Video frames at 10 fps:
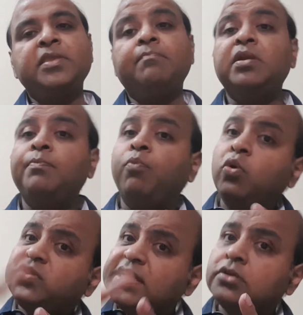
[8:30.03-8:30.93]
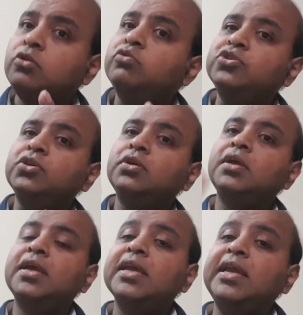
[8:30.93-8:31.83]
But both include
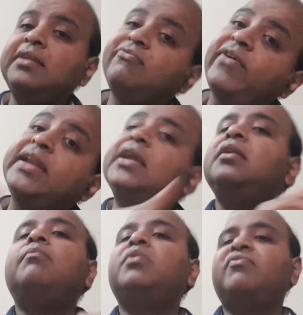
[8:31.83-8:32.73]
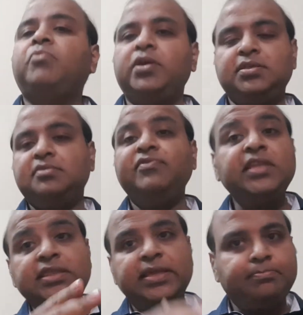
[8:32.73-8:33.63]
infinite number of points
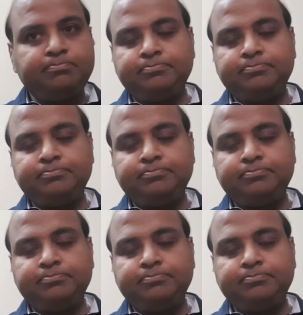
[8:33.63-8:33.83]
within them.